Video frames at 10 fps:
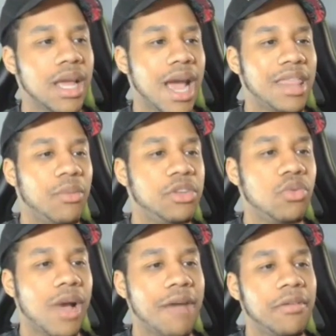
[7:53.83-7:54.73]
And then we do
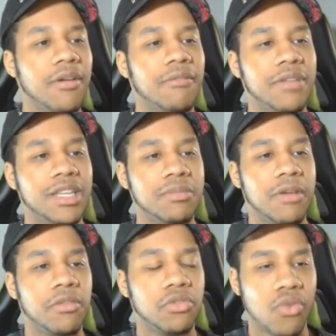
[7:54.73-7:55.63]
have
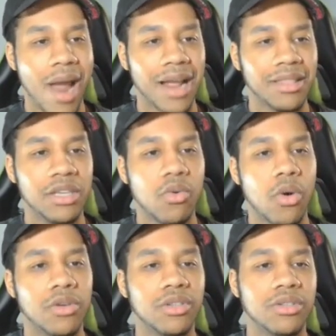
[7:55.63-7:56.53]
Fiendsmith Tract, the
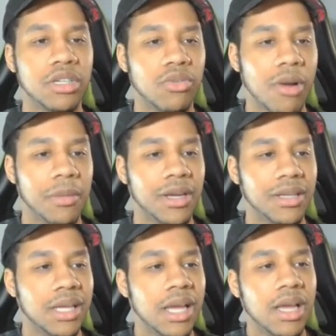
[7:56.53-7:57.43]
quarter century secret rare, because